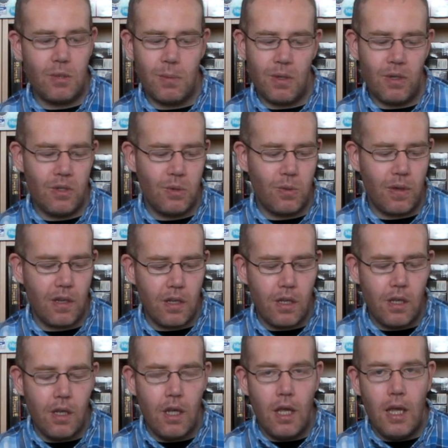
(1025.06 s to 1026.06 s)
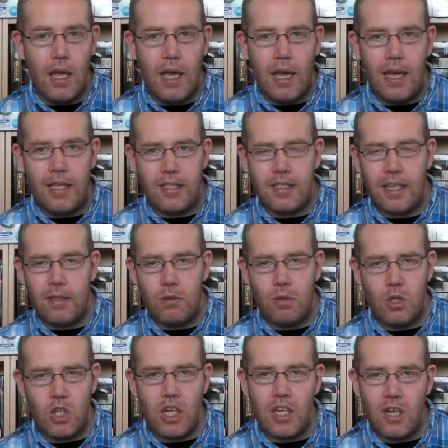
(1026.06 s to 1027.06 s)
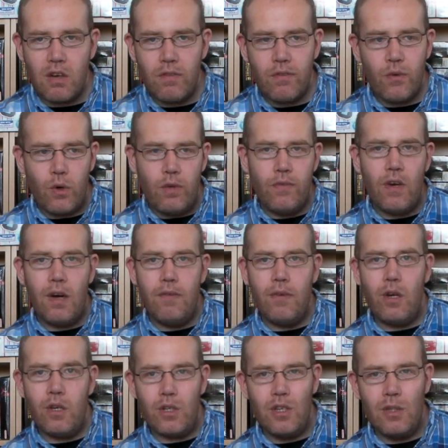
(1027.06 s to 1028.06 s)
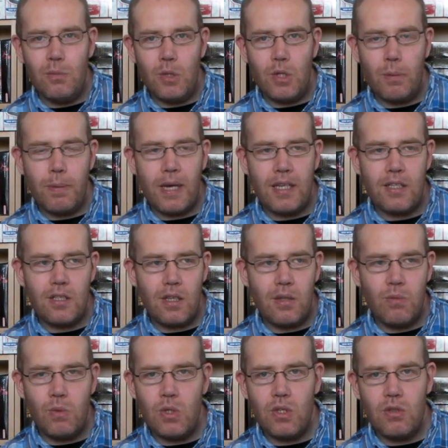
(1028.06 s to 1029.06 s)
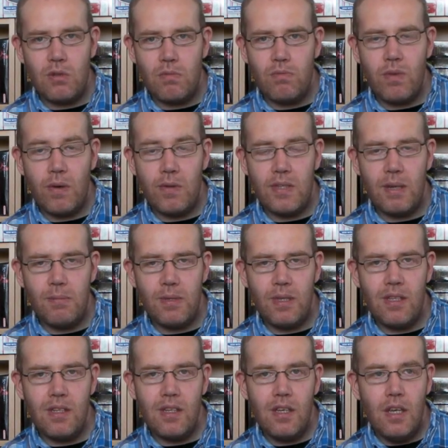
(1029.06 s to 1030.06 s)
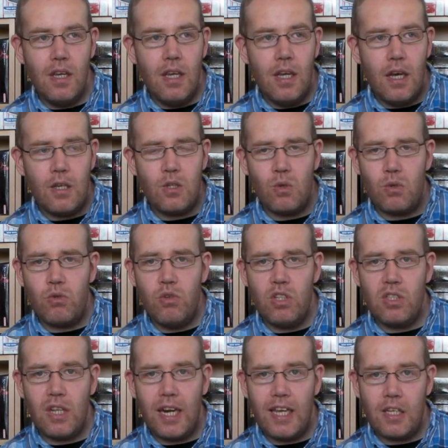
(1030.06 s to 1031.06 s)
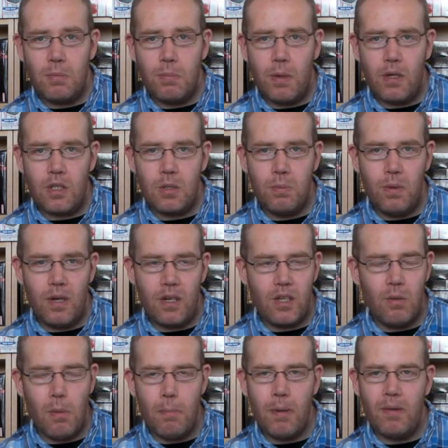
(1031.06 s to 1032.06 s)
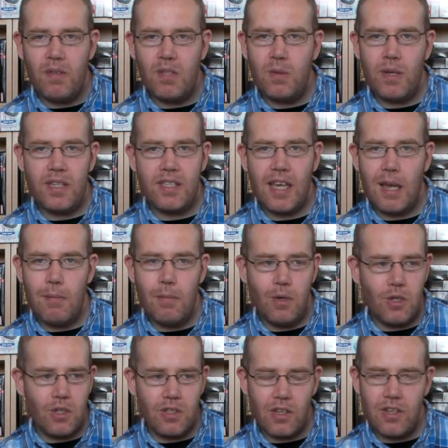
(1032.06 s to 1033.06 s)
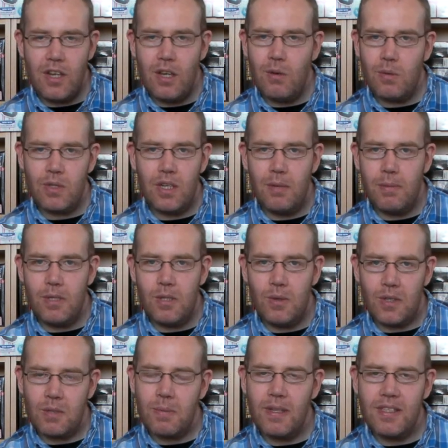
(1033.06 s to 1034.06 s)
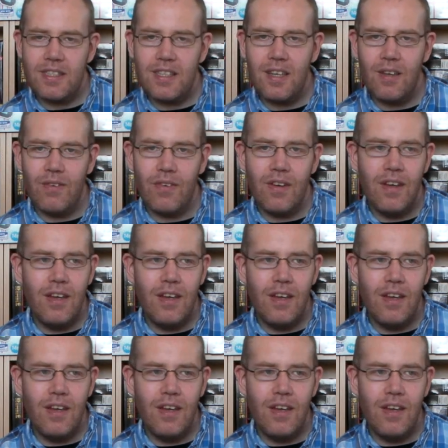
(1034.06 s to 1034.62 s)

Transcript: to be honest with you. And so there was a G-Con 45 light gun, which I passed on, which is very tempting. I saw a Crystal Xbox, but I couldn't be bothered to ask how much because I knew it was going to be too expensive.